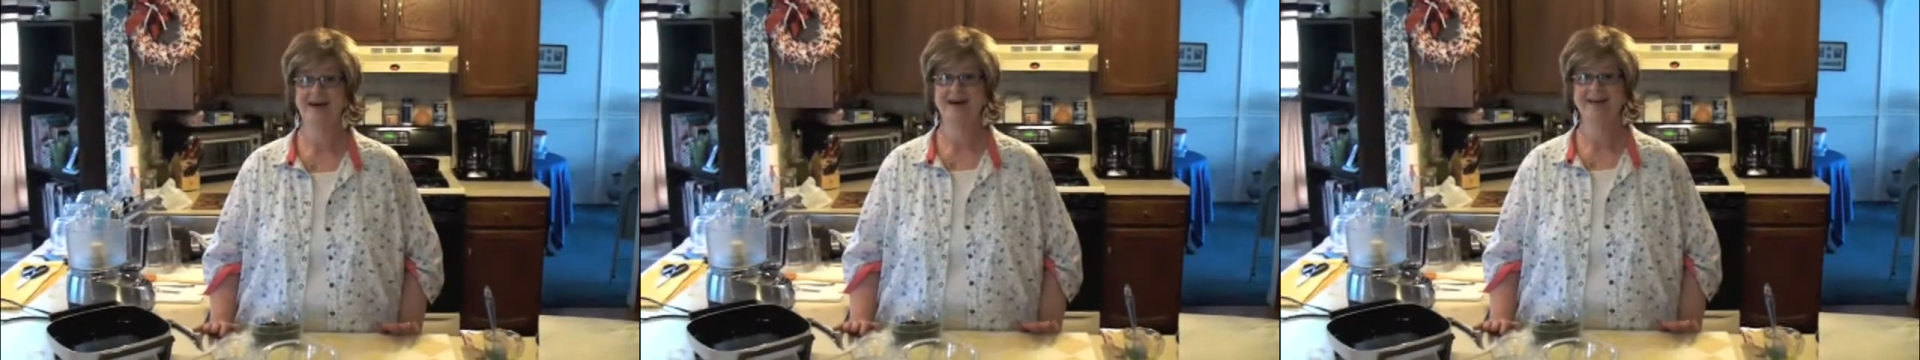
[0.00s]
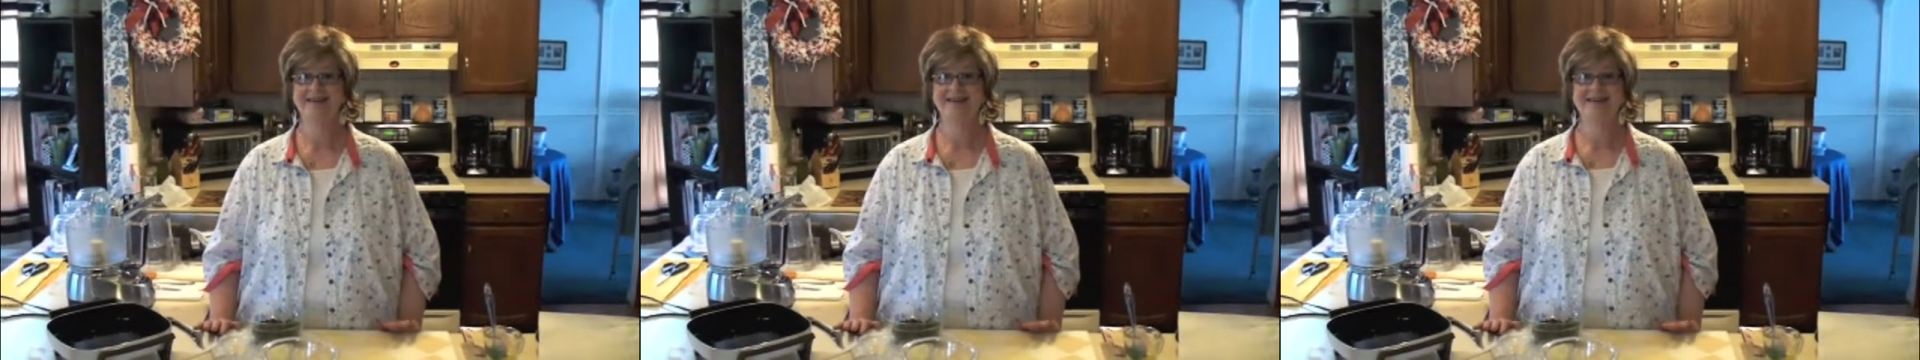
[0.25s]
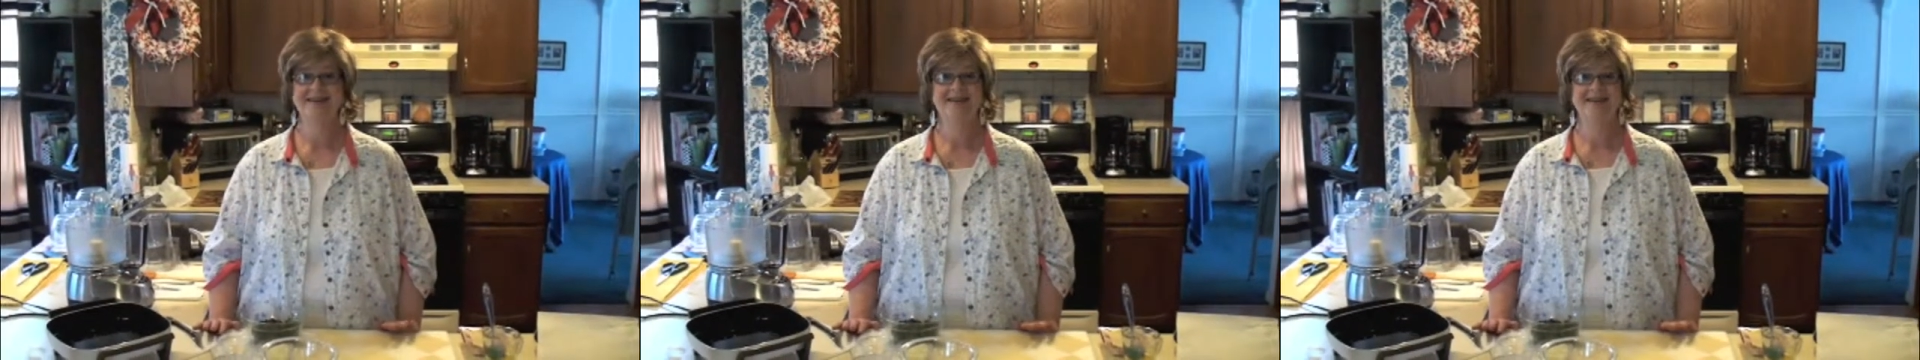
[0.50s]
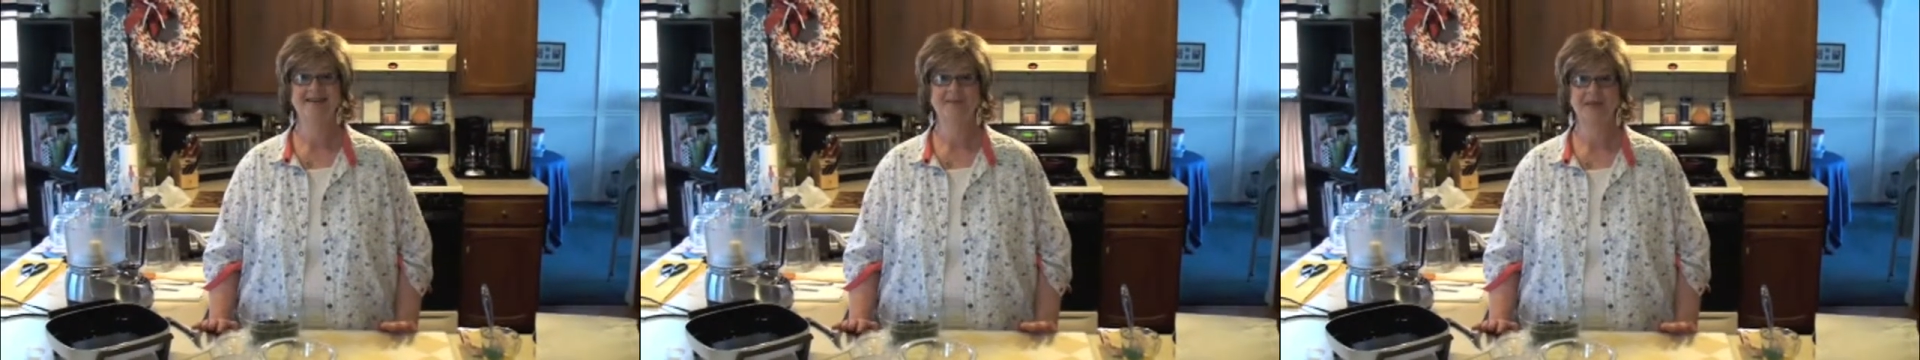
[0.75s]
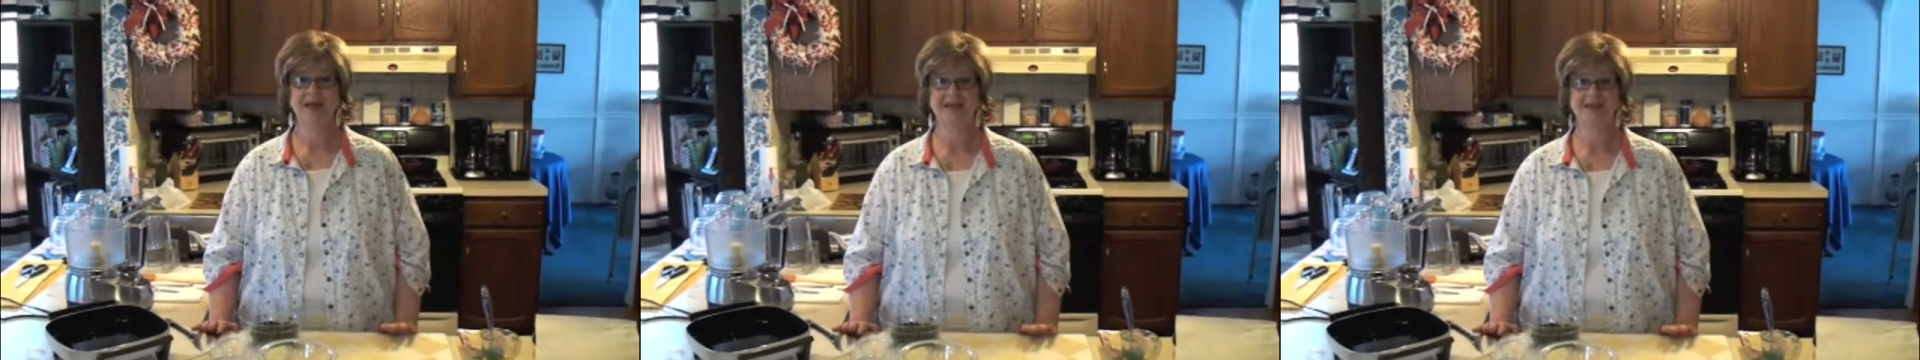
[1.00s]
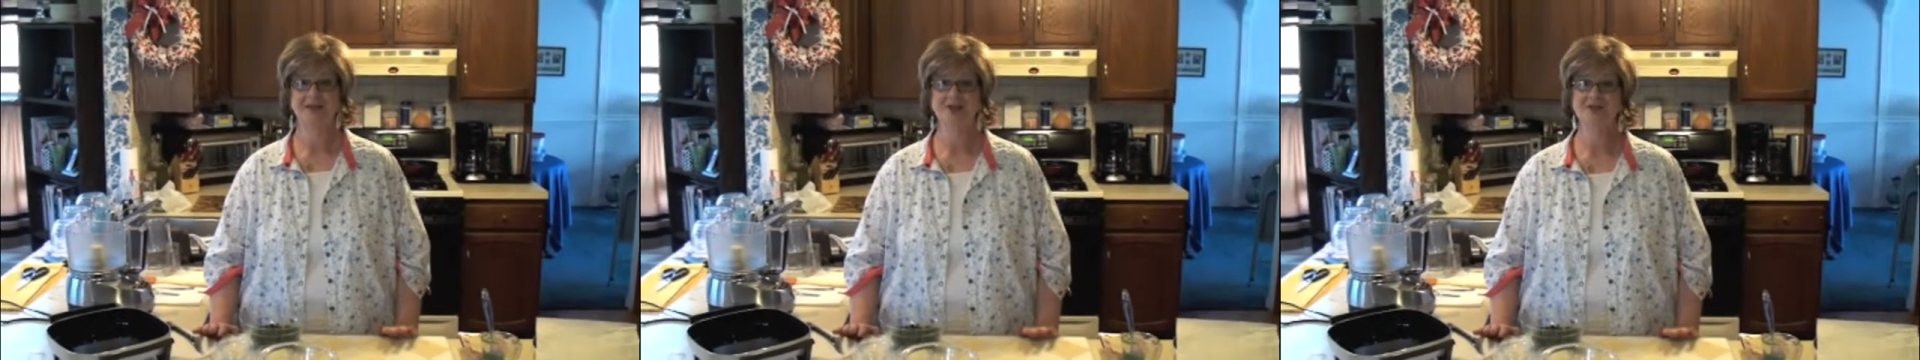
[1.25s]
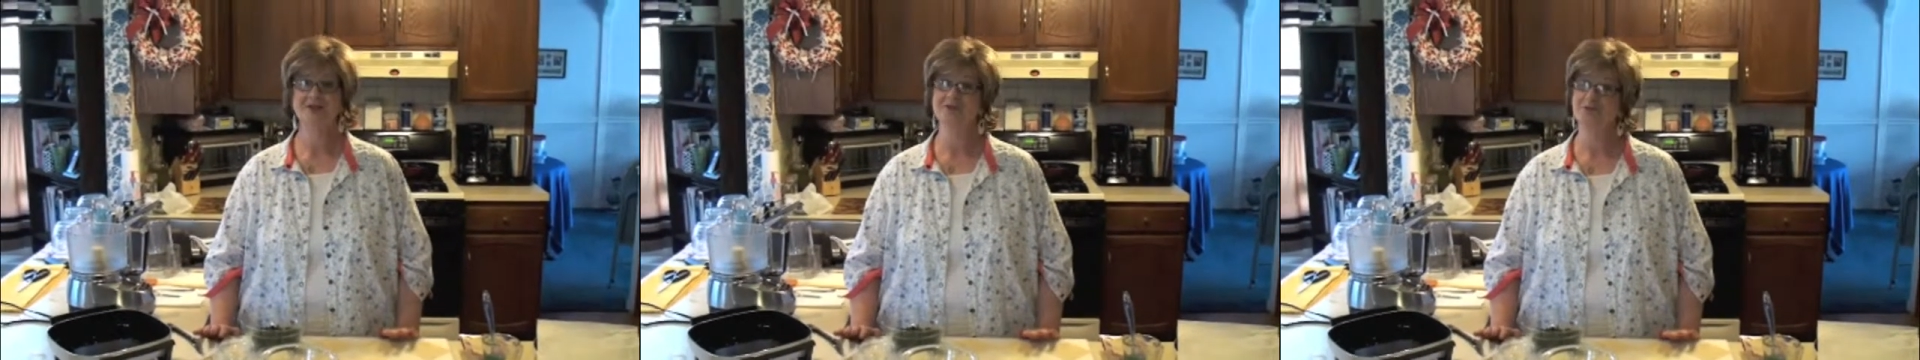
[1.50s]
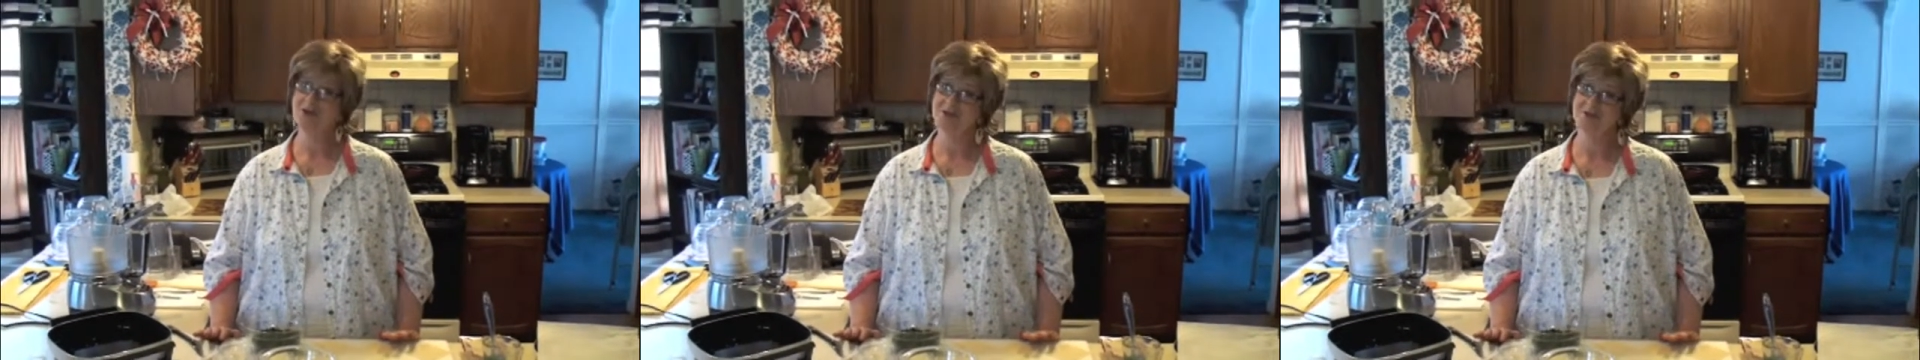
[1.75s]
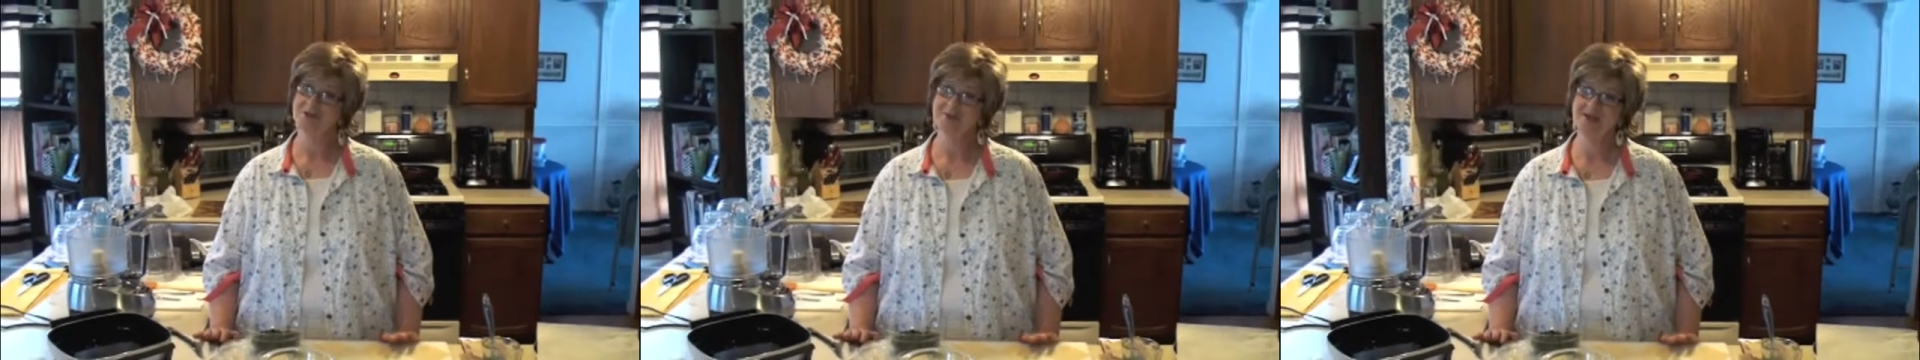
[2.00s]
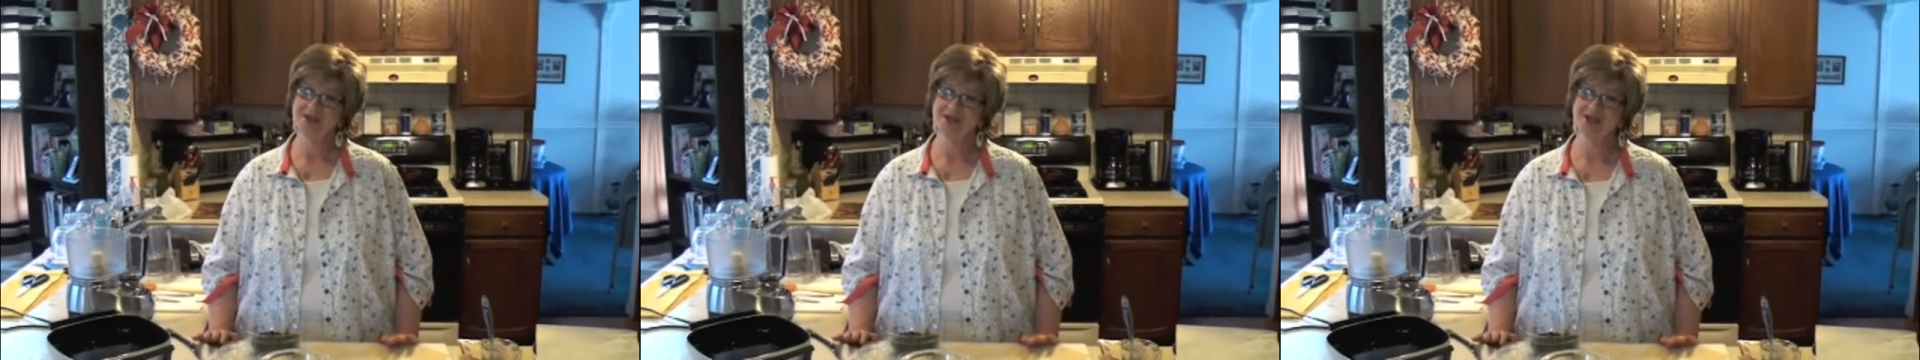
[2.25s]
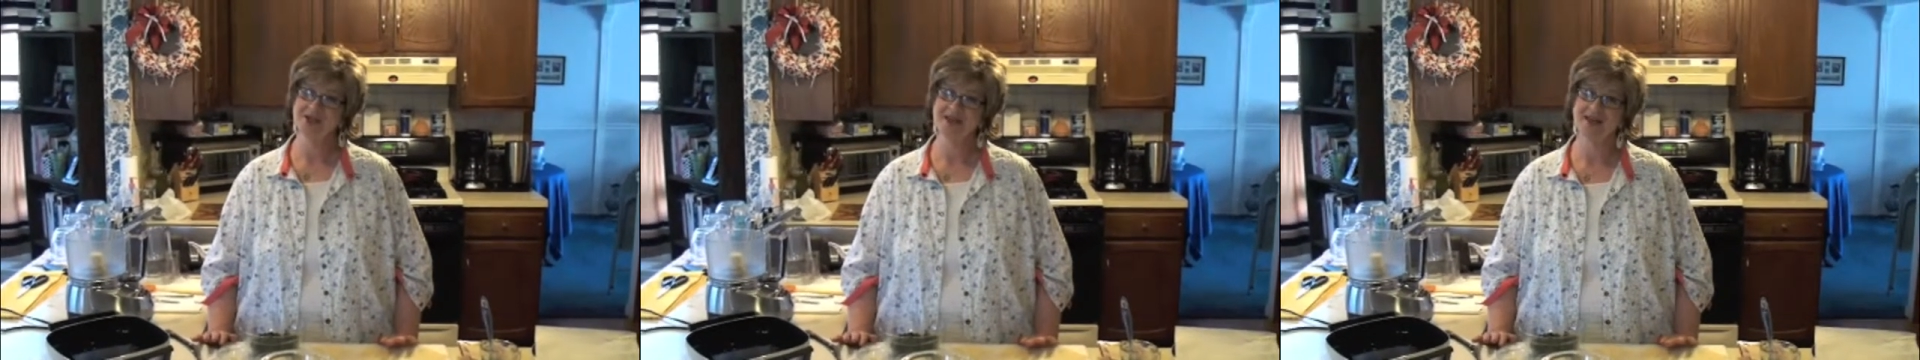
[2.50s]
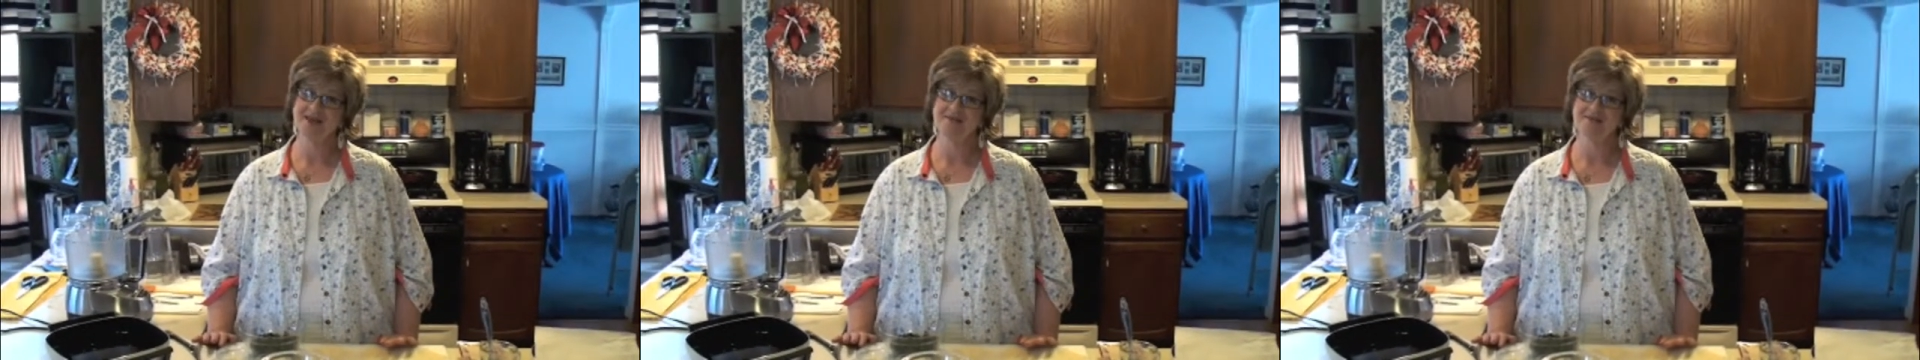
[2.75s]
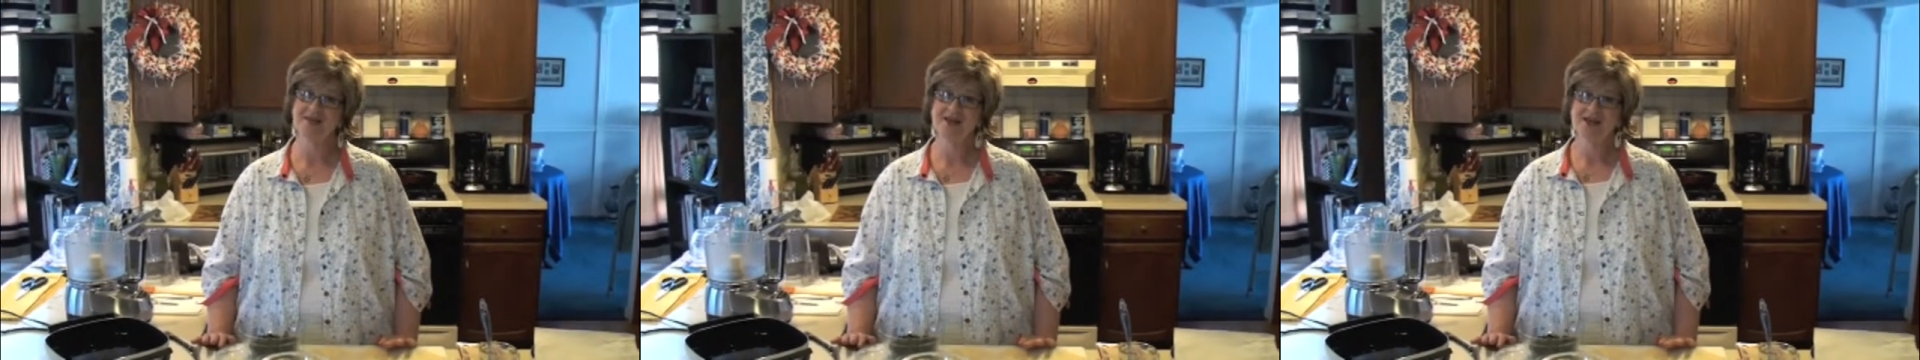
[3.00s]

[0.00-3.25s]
Hi, this is Pat Kutchins and welcome to my kitchen again.